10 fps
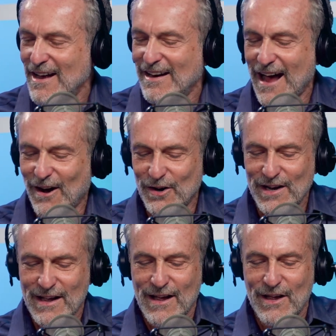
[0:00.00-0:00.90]
Now,
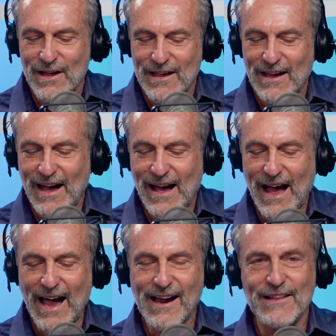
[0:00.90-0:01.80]

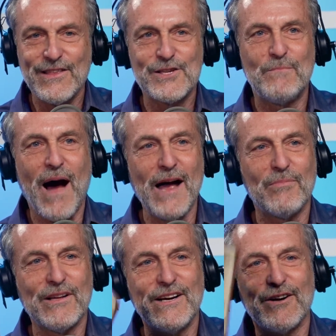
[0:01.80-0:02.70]
I got this
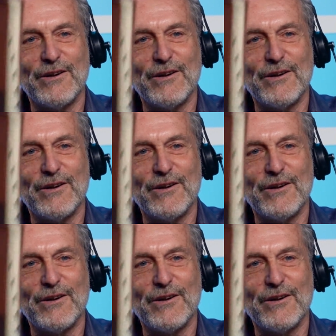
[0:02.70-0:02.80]
Bible here